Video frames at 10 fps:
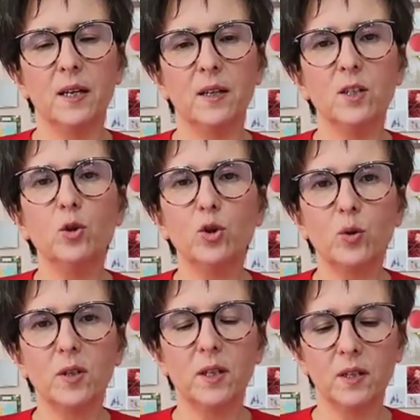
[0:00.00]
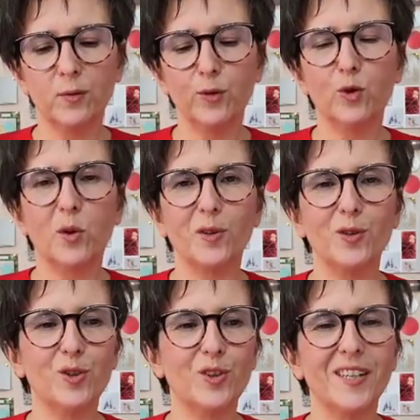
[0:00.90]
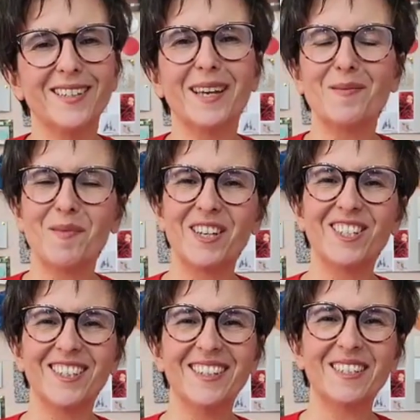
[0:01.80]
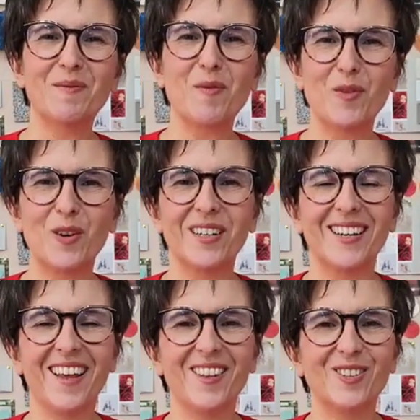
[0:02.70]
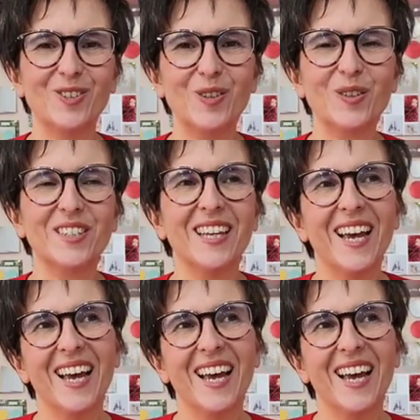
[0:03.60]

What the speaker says: Usually in the footwear industry, and I mentioned this before in other talks,